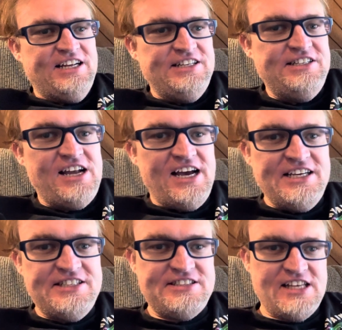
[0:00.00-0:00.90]

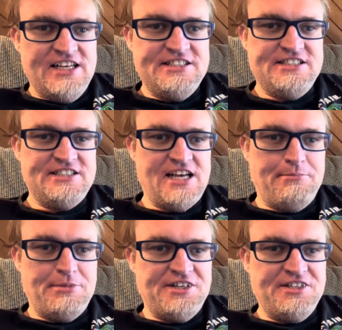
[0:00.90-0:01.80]
nice
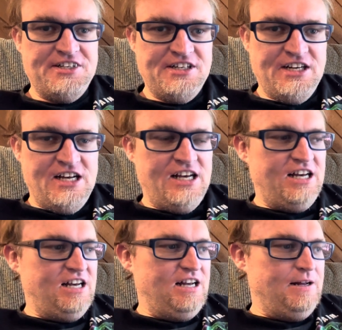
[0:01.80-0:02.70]
summer.
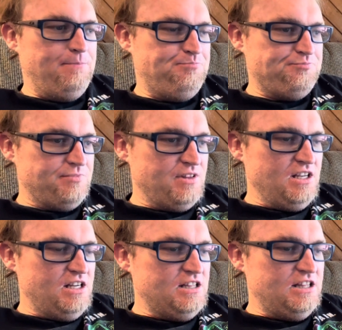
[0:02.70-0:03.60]
Um,
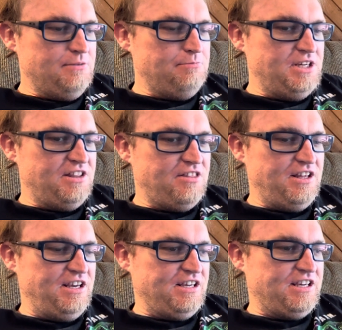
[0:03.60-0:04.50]
let me
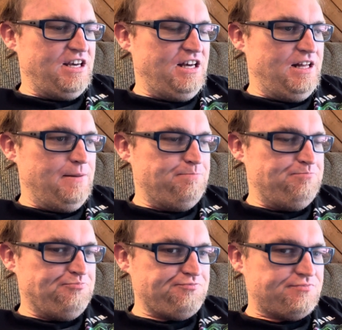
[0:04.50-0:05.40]
think. Um,
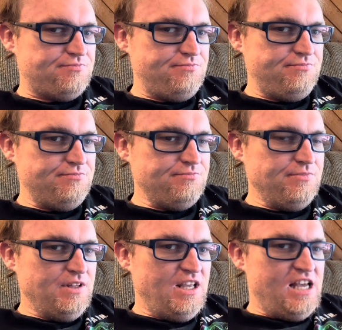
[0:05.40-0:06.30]

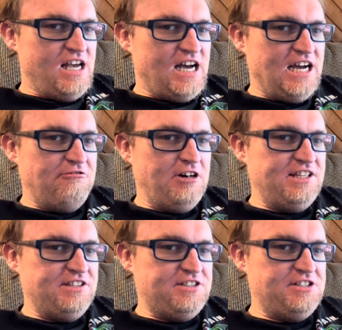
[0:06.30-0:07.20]
I
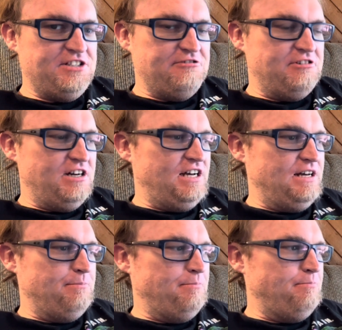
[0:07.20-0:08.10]
went to
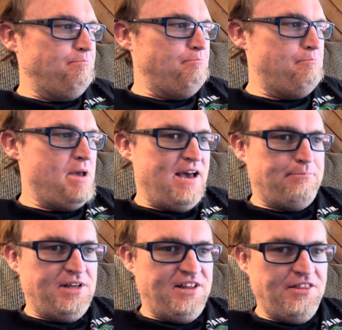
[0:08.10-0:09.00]
um,
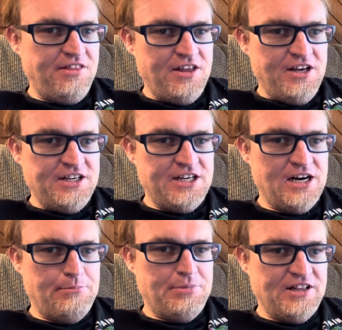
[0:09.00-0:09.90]
Mammoth
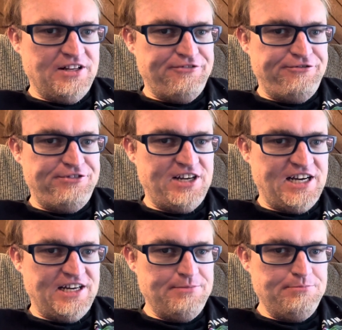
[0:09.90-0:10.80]
couple of
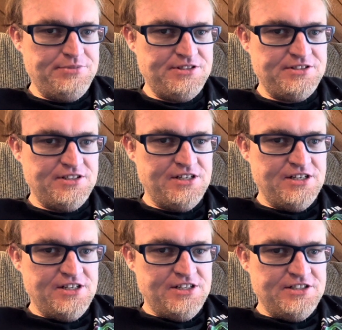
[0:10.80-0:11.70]
times
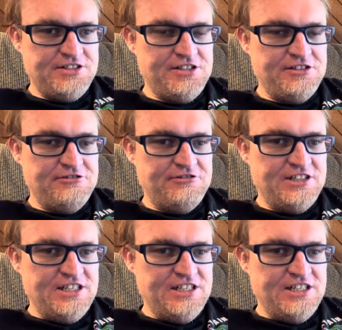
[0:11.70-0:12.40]
to